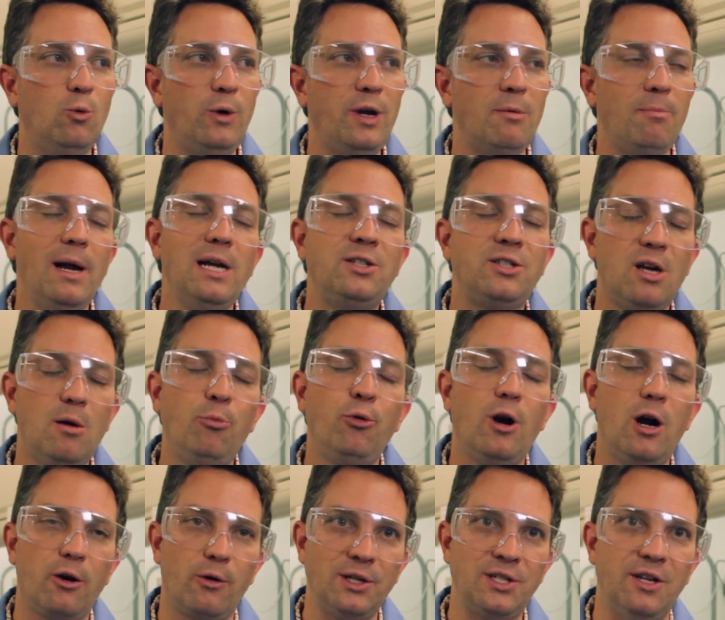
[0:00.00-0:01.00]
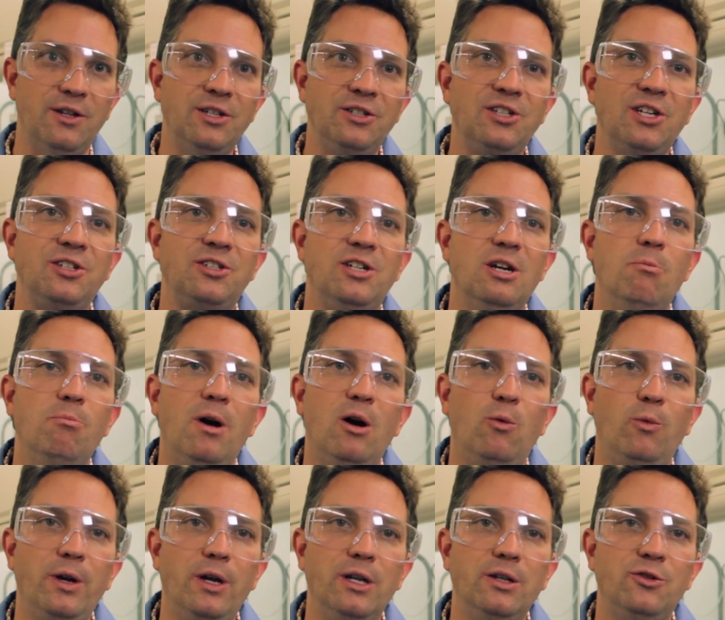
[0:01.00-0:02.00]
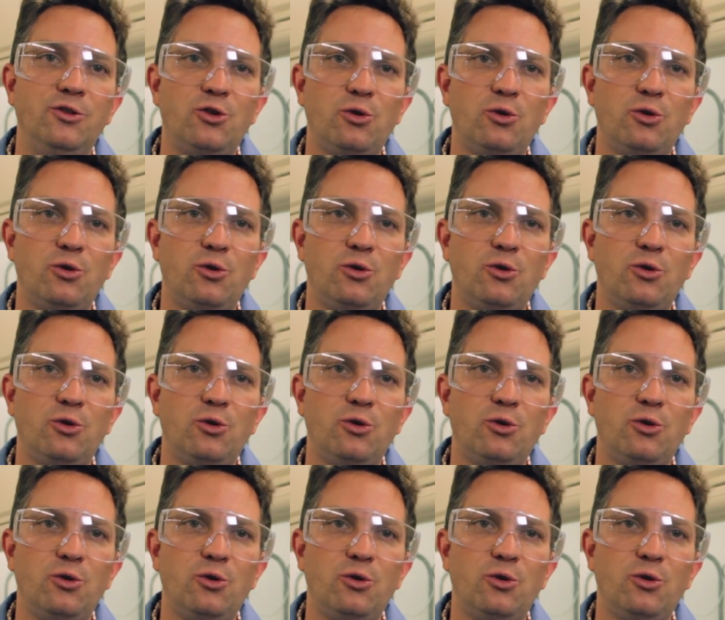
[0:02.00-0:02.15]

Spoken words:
We had made some progress on the system, but we had